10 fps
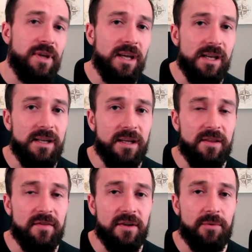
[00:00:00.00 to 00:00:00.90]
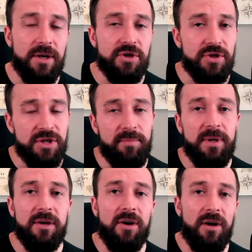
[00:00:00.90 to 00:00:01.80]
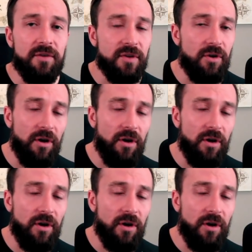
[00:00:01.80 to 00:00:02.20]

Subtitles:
taken into consideration shipping costs and